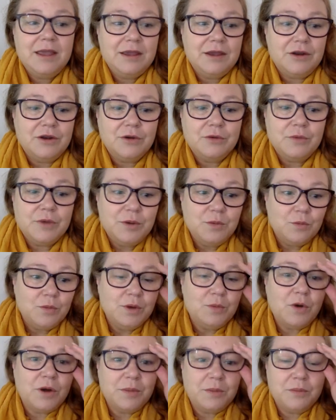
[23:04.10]
You know, we
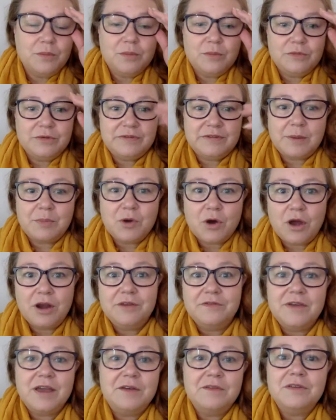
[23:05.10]
want some kind
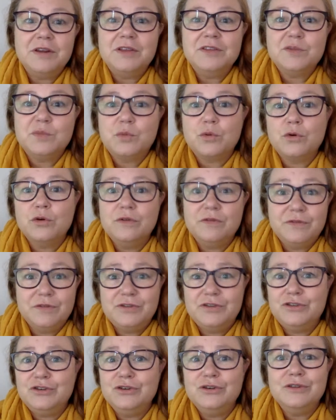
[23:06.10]
of evidence proof
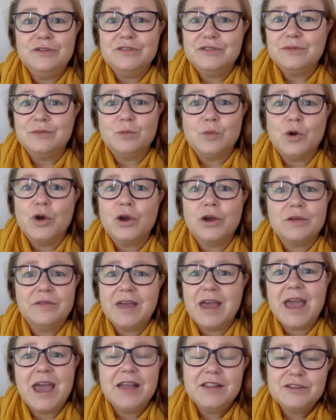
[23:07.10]
students' work,
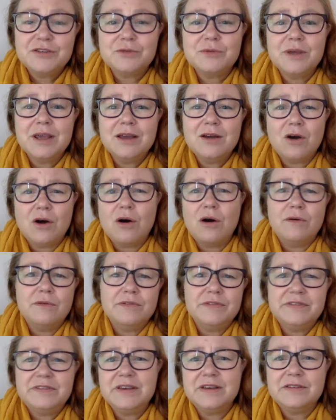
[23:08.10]
their answering of
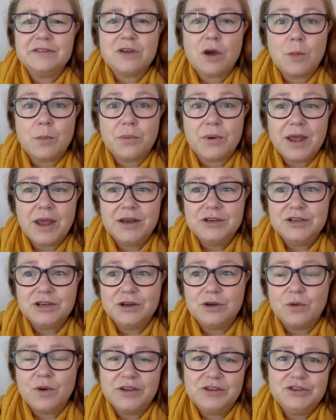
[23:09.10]
6
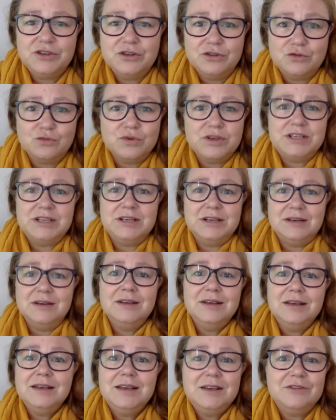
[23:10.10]
comprehension questions
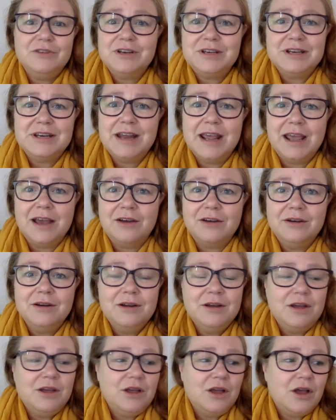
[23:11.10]
written down.
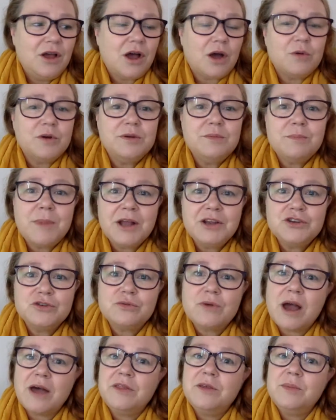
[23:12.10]
I would much
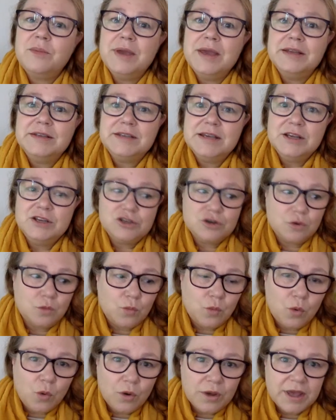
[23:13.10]
rather be a teacher
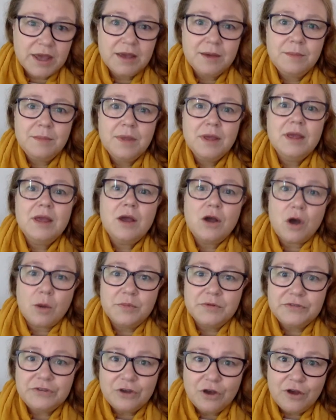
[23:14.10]
walking,
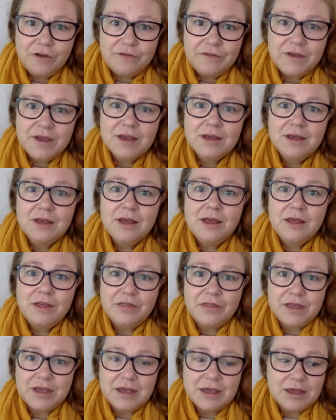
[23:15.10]
observing
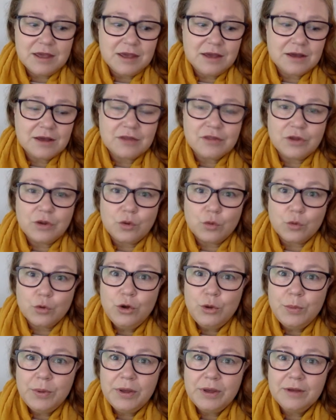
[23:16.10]
the
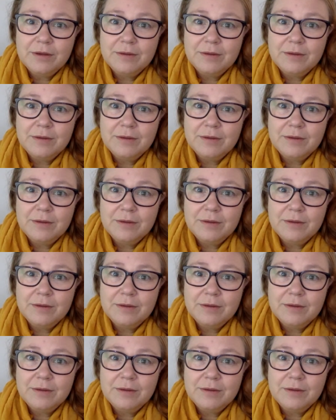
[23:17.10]
group,